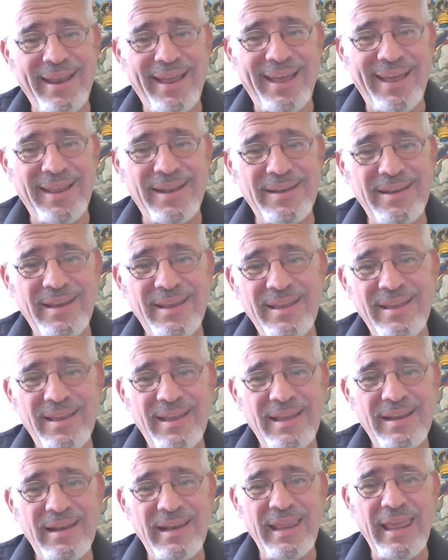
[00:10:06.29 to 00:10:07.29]
And
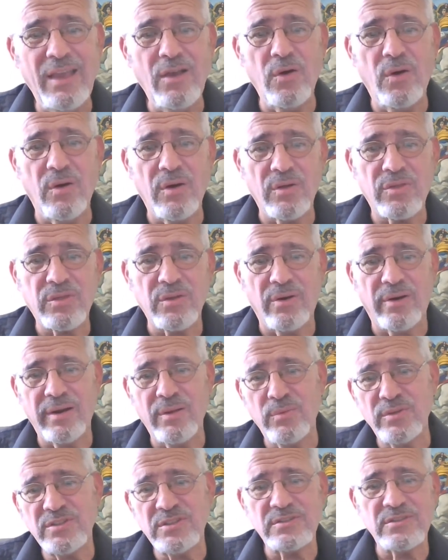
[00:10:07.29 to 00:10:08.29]
illegal authority,
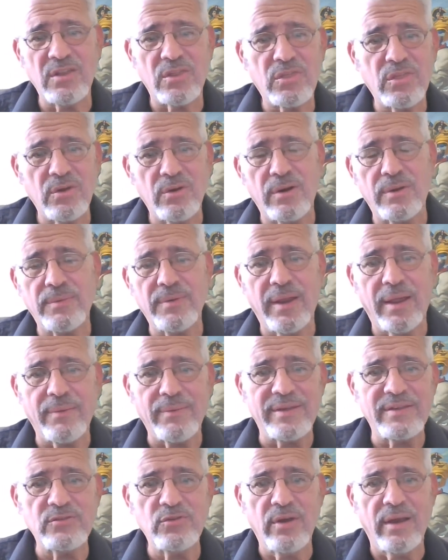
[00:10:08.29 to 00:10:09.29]
which is the third, I
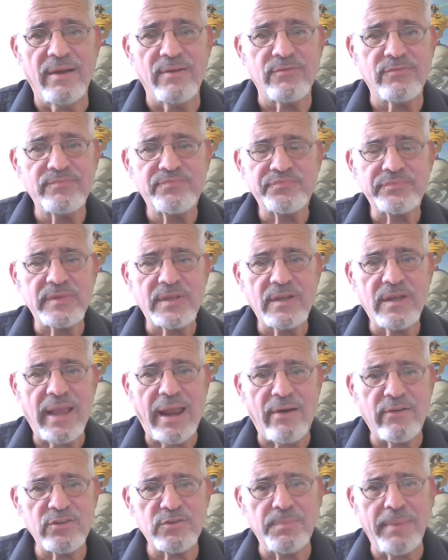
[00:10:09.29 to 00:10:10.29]
mean, you have
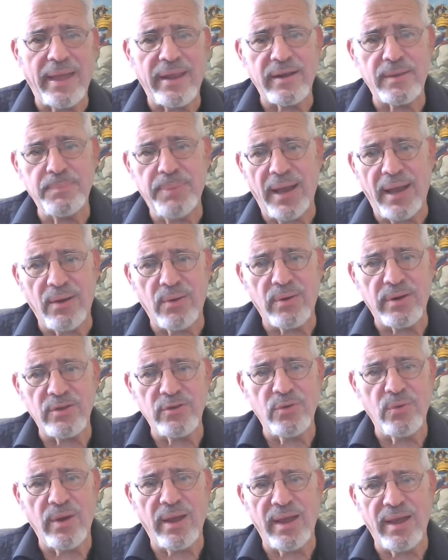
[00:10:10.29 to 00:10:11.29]
charismatic power,
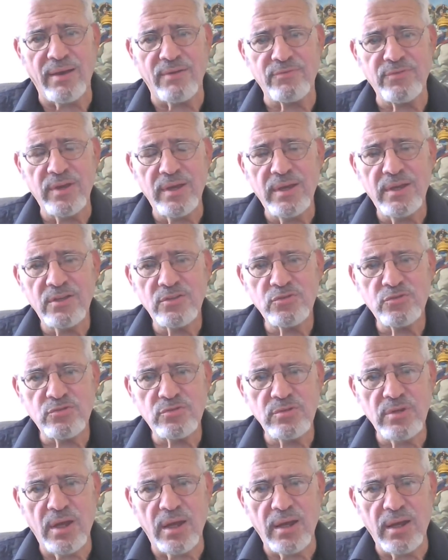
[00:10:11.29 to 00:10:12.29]
you have
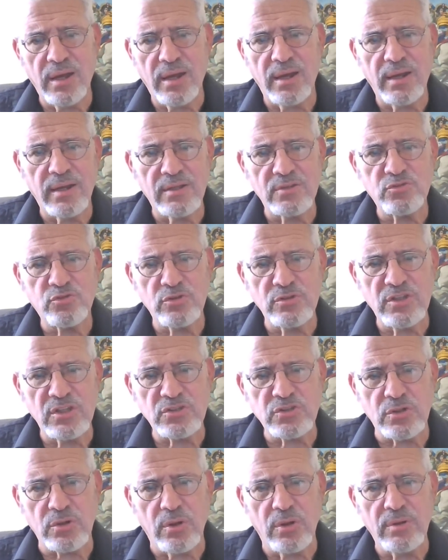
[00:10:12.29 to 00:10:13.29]

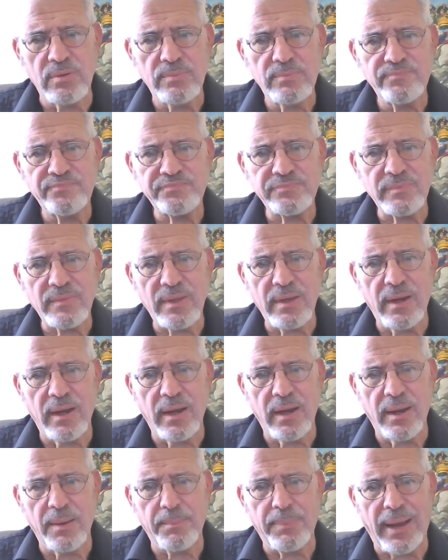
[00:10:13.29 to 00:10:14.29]
traditional
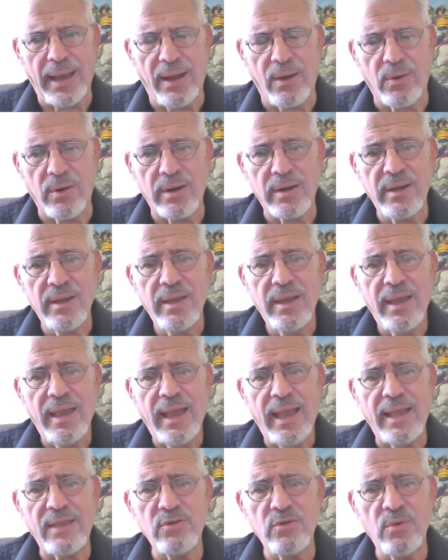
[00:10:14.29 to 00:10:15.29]
power,
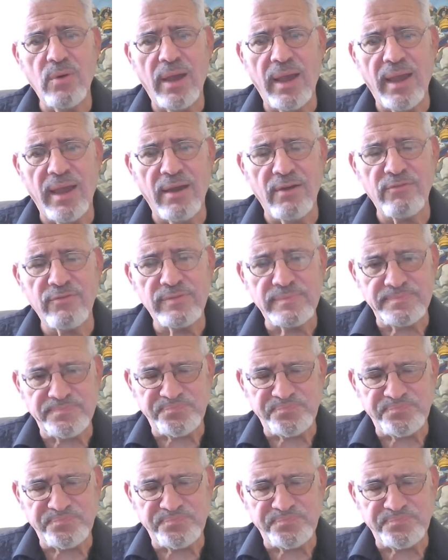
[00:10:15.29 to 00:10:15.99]
and you have